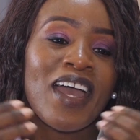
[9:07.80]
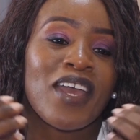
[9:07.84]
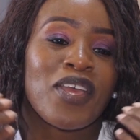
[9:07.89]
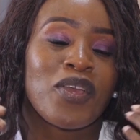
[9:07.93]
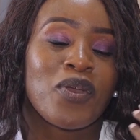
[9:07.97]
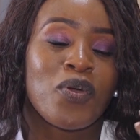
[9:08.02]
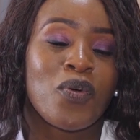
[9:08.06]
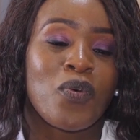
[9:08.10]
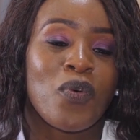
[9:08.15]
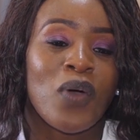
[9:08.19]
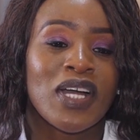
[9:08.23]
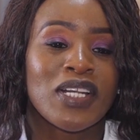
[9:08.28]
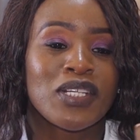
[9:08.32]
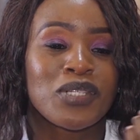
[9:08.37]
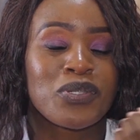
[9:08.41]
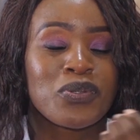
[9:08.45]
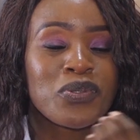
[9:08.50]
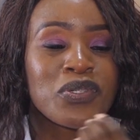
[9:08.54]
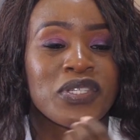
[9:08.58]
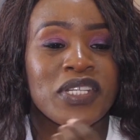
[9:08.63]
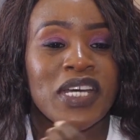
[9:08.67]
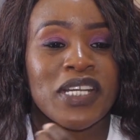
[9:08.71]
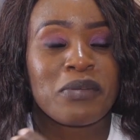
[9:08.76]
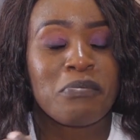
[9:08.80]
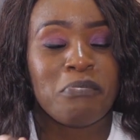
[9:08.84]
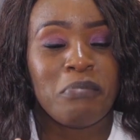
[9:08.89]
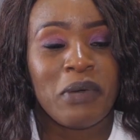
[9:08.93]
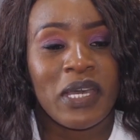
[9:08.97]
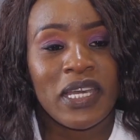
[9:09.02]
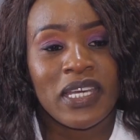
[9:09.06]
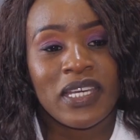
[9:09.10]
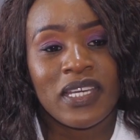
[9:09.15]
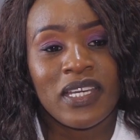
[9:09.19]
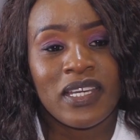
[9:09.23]
You want to start
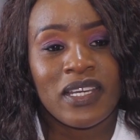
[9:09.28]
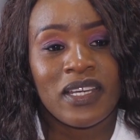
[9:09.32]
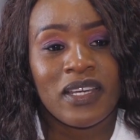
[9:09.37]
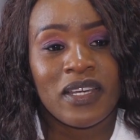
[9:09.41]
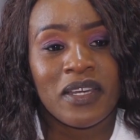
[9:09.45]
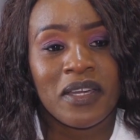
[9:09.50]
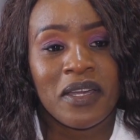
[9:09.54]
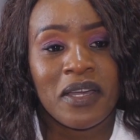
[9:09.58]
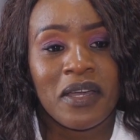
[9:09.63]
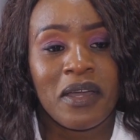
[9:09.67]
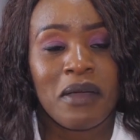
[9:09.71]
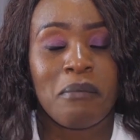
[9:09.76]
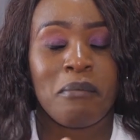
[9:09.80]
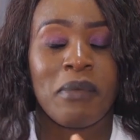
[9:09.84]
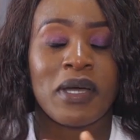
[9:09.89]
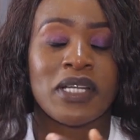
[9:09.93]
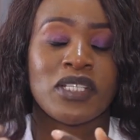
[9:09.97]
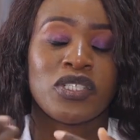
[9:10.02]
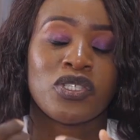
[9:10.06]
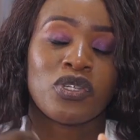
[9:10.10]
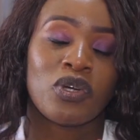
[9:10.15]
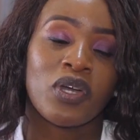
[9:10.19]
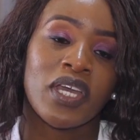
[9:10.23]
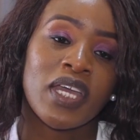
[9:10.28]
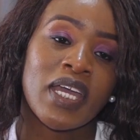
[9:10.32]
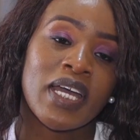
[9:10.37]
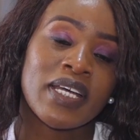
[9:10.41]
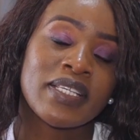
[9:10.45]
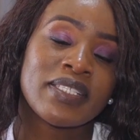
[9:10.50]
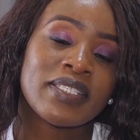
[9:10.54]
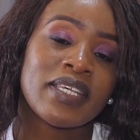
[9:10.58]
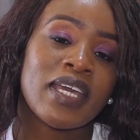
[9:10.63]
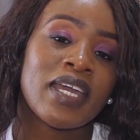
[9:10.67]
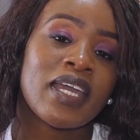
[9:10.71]
baking, but you're
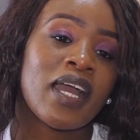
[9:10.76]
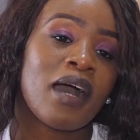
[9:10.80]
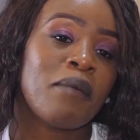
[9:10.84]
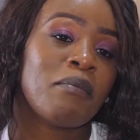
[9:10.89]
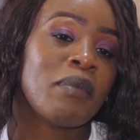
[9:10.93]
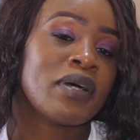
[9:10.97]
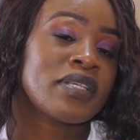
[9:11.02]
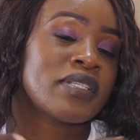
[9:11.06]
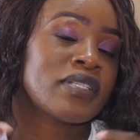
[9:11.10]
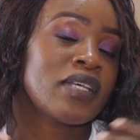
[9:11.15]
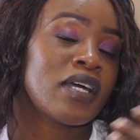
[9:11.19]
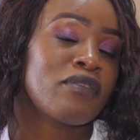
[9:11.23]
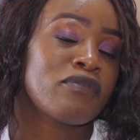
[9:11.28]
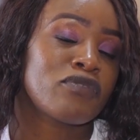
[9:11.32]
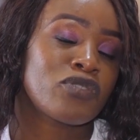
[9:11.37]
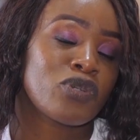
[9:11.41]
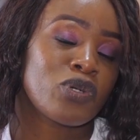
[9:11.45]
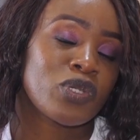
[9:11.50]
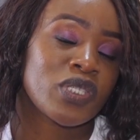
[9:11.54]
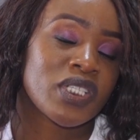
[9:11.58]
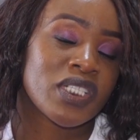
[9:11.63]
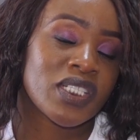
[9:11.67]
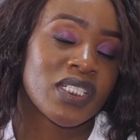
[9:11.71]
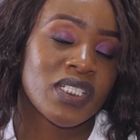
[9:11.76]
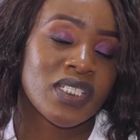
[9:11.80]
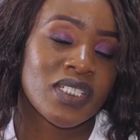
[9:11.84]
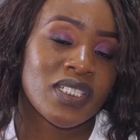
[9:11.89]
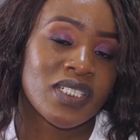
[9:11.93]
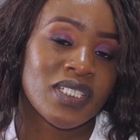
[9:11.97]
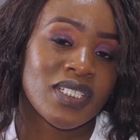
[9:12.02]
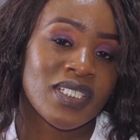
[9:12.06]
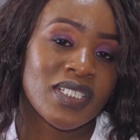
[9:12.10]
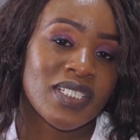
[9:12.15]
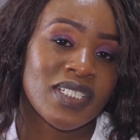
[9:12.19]
here saying I'm a self-taught.
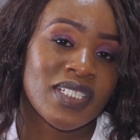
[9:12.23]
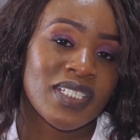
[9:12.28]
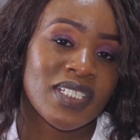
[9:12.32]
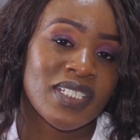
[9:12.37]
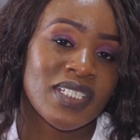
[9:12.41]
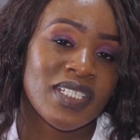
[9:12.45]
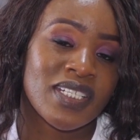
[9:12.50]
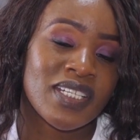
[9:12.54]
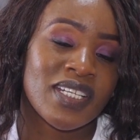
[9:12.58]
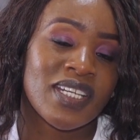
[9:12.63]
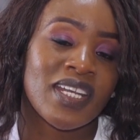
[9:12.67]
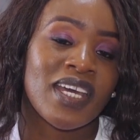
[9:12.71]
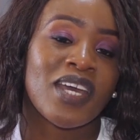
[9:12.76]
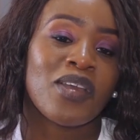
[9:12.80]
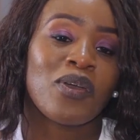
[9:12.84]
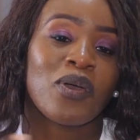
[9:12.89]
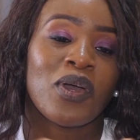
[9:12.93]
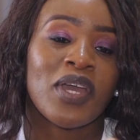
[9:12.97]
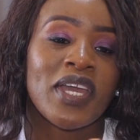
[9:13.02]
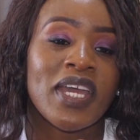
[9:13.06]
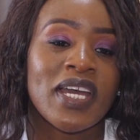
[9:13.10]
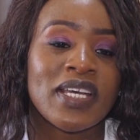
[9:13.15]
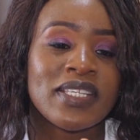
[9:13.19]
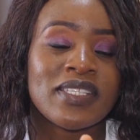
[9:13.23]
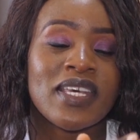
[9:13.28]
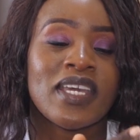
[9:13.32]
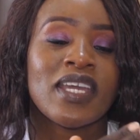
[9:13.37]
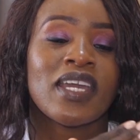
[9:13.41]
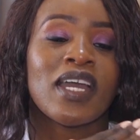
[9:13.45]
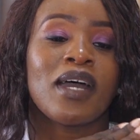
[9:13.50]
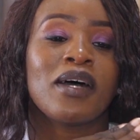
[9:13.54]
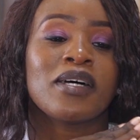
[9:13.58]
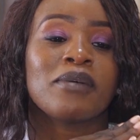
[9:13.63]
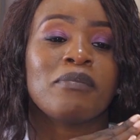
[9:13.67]
You're here
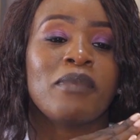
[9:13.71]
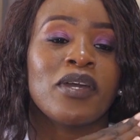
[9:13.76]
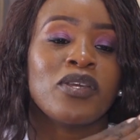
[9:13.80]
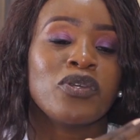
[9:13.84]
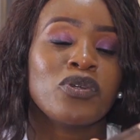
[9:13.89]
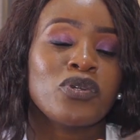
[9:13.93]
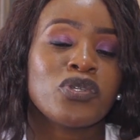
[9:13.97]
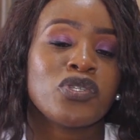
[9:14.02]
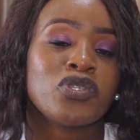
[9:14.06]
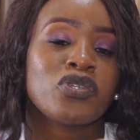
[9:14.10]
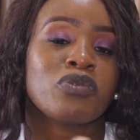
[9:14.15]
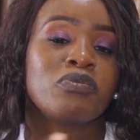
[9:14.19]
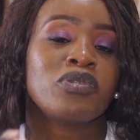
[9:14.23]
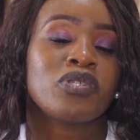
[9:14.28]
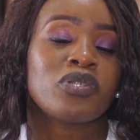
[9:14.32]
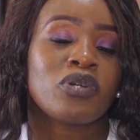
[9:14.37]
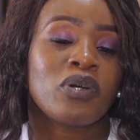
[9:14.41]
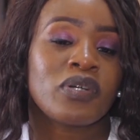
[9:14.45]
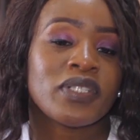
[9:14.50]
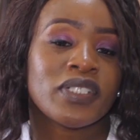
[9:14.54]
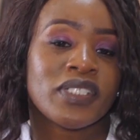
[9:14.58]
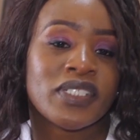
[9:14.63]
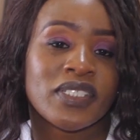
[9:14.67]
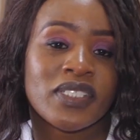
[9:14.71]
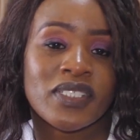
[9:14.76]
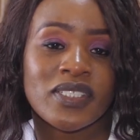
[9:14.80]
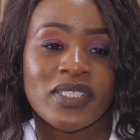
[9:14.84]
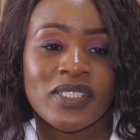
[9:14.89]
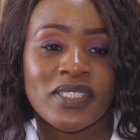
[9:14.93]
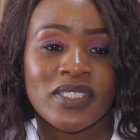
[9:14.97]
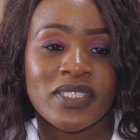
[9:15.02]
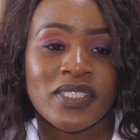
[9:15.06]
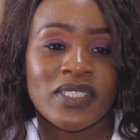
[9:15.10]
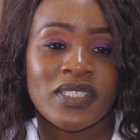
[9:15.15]
saying I'm a YouTube taught.
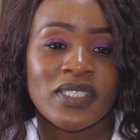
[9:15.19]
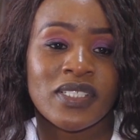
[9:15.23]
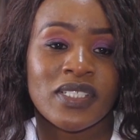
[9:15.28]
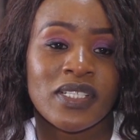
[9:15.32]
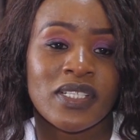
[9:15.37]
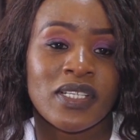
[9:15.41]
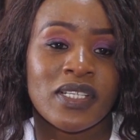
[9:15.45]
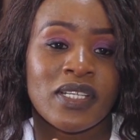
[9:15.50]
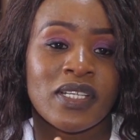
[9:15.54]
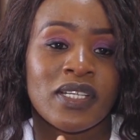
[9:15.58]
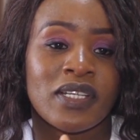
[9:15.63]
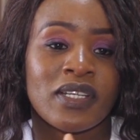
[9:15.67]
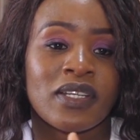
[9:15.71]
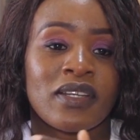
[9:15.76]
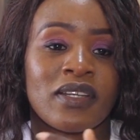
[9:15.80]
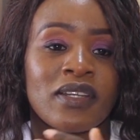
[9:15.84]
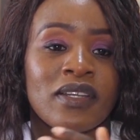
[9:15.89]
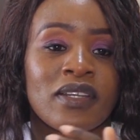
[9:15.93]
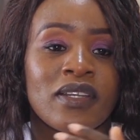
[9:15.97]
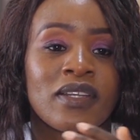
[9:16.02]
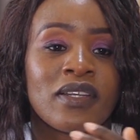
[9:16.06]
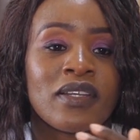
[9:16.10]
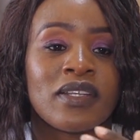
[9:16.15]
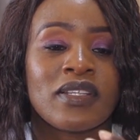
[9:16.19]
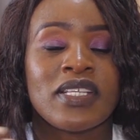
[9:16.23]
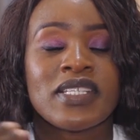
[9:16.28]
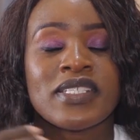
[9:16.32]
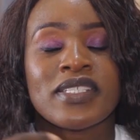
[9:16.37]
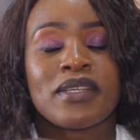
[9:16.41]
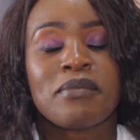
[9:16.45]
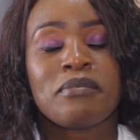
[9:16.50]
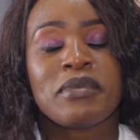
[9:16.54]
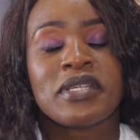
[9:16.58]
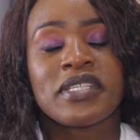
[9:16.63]
This
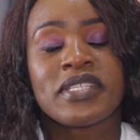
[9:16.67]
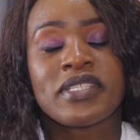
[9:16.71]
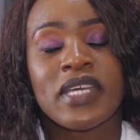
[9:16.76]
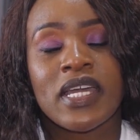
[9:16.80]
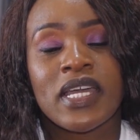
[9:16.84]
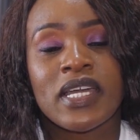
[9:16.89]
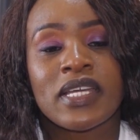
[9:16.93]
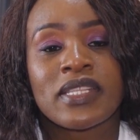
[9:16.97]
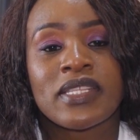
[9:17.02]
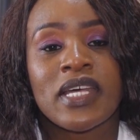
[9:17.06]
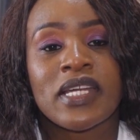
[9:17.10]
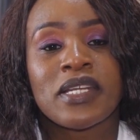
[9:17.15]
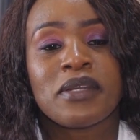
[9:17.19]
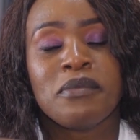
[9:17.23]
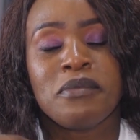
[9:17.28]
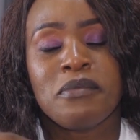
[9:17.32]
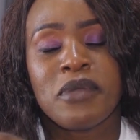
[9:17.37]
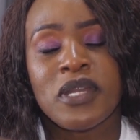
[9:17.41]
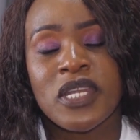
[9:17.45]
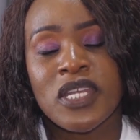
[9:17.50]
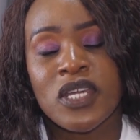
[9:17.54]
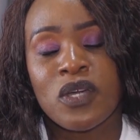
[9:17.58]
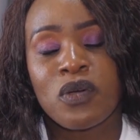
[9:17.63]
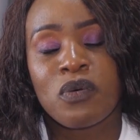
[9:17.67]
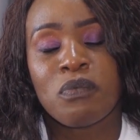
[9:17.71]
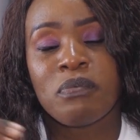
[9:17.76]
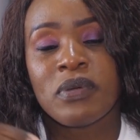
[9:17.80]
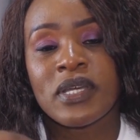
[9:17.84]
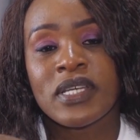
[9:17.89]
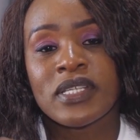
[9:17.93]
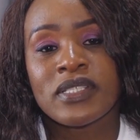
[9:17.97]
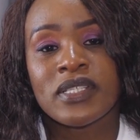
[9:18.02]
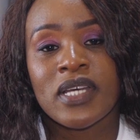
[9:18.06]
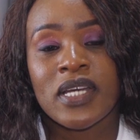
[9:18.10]
is a mistake that
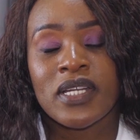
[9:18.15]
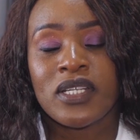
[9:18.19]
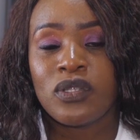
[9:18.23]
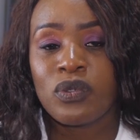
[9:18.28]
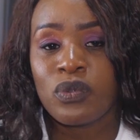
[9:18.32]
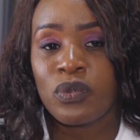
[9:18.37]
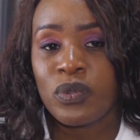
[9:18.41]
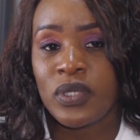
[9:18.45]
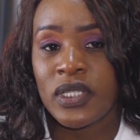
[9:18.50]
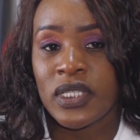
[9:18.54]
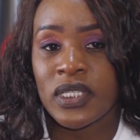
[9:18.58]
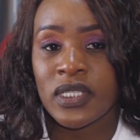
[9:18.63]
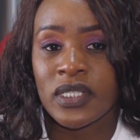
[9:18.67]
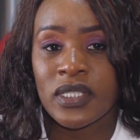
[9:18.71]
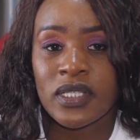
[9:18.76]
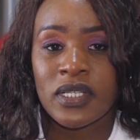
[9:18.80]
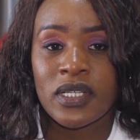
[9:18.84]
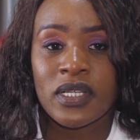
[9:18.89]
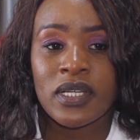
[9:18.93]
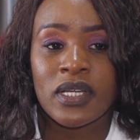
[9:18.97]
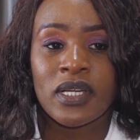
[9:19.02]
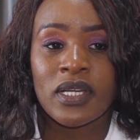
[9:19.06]
newbies are doing.